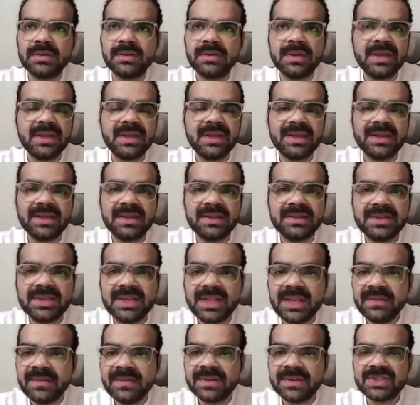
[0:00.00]
a
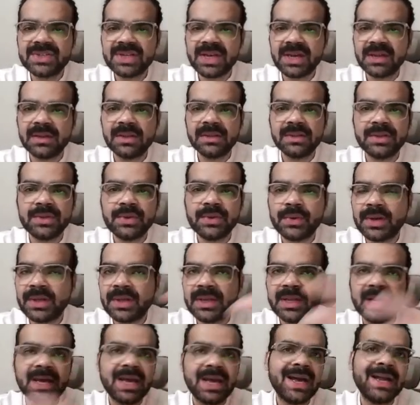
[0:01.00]
TV channel, you
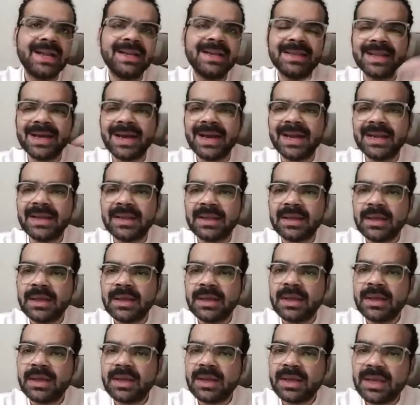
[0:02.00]
can add that
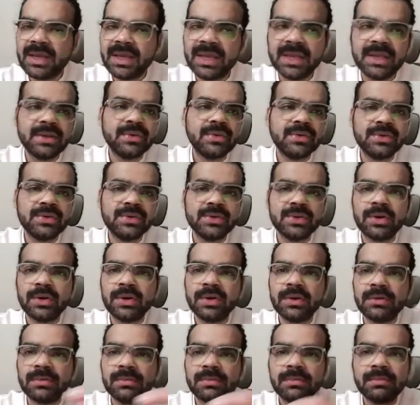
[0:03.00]
into
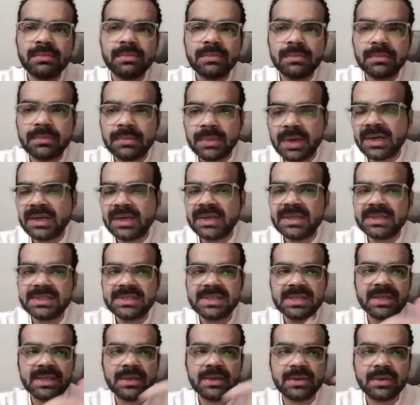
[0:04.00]
your
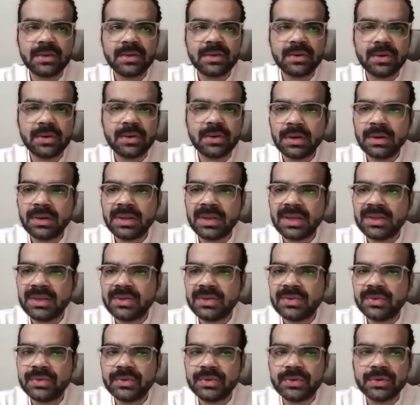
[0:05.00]
marketing or
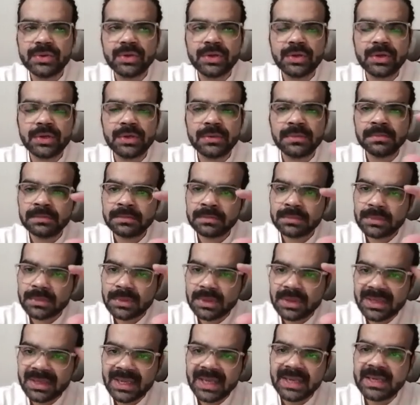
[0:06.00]
into your
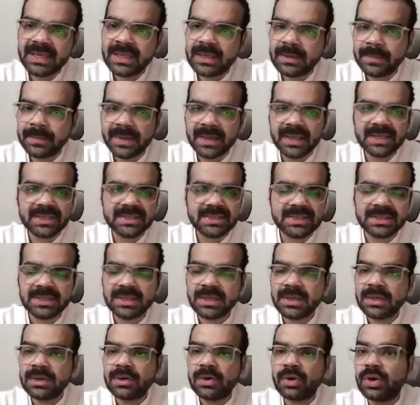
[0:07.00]
landing page
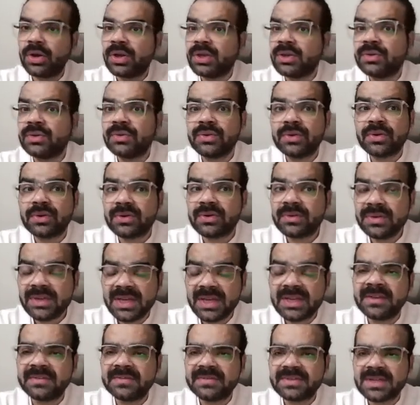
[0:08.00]
or into your
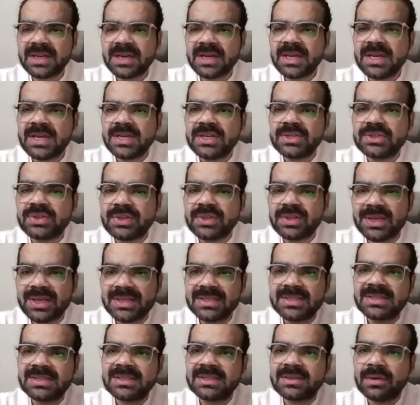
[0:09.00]
creatives. So
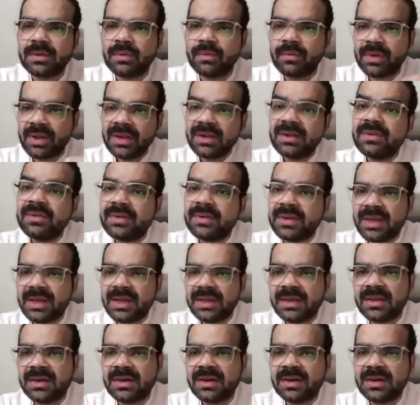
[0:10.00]
this will
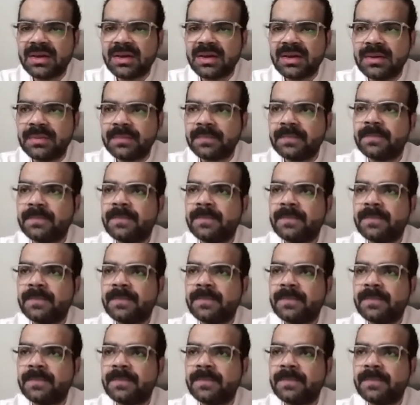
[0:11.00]
create a